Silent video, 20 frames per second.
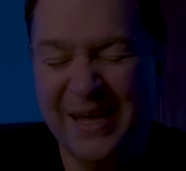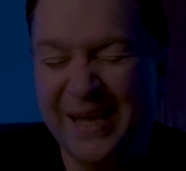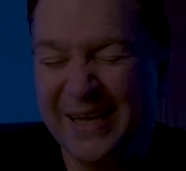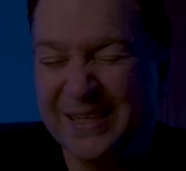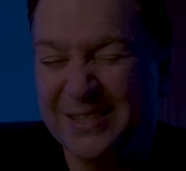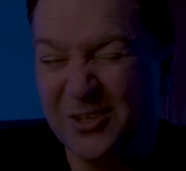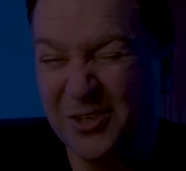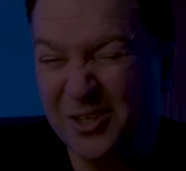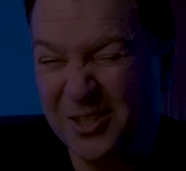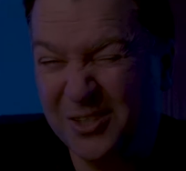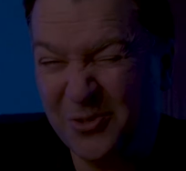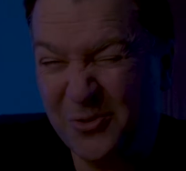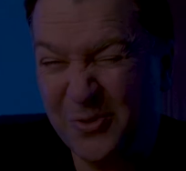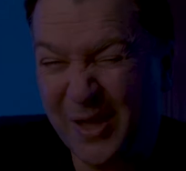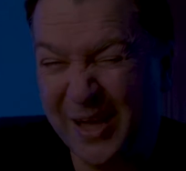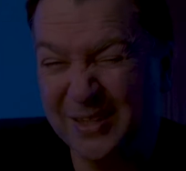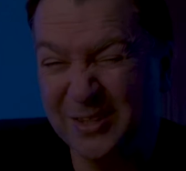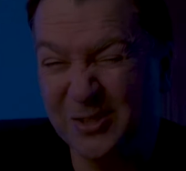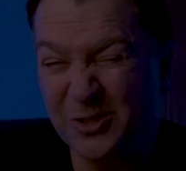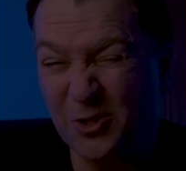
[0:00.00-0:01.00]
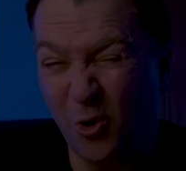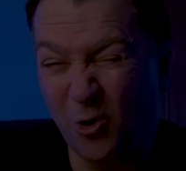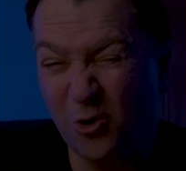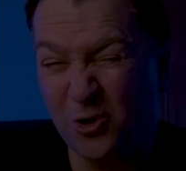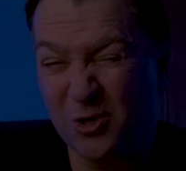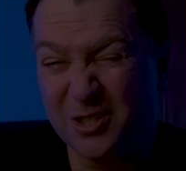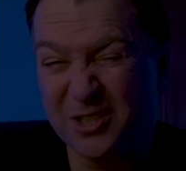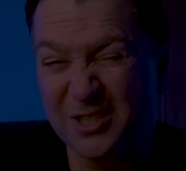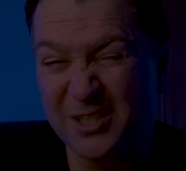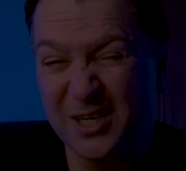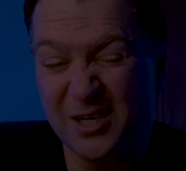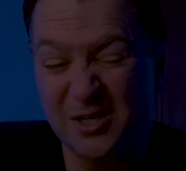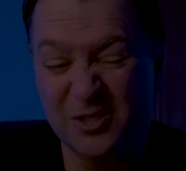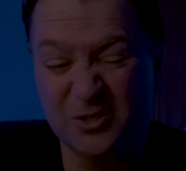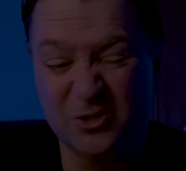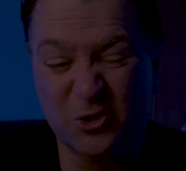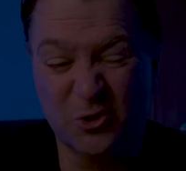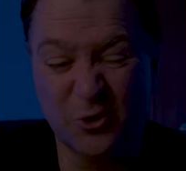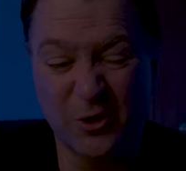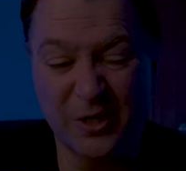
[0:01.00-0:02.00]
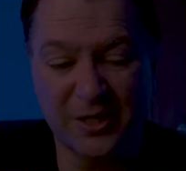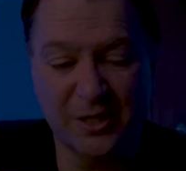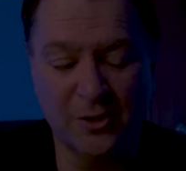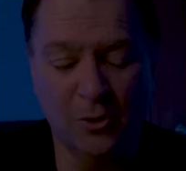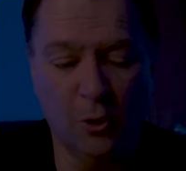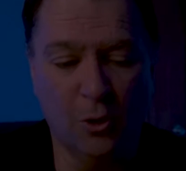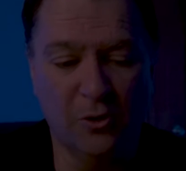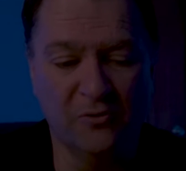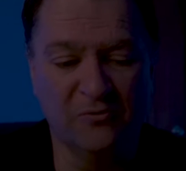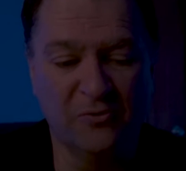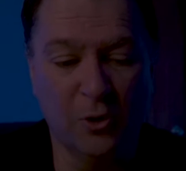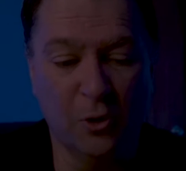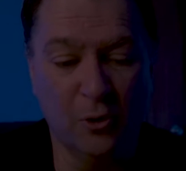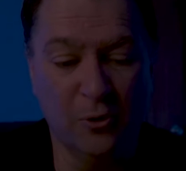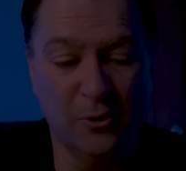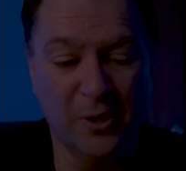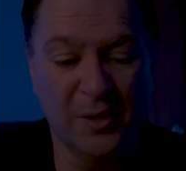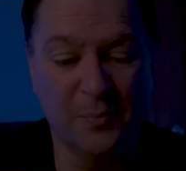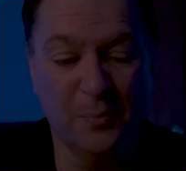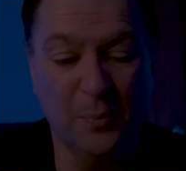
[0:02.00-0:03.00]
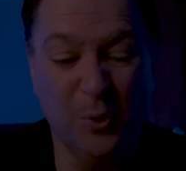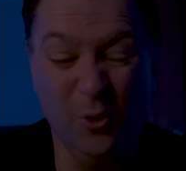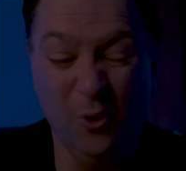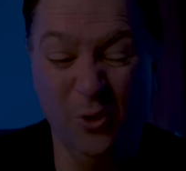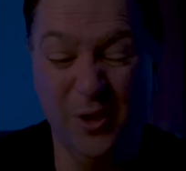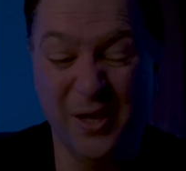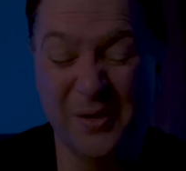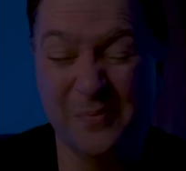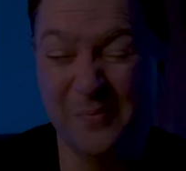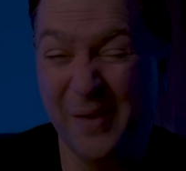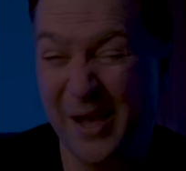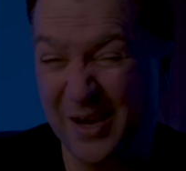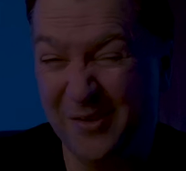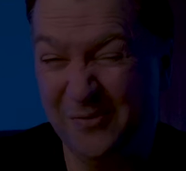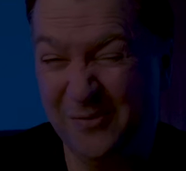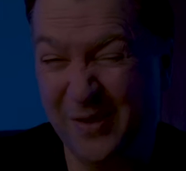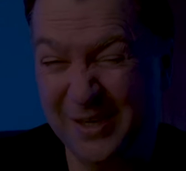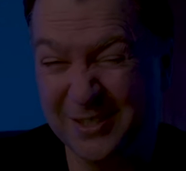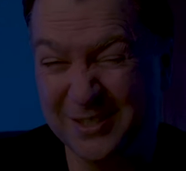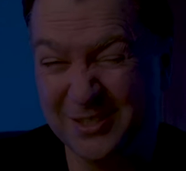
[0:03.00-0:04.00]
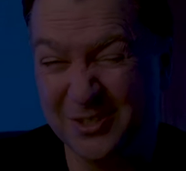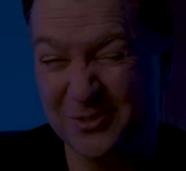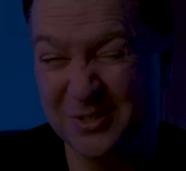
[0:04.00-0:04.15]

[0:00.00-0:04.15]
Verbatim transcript: it's going to do that Docker style trick of pulling manifests.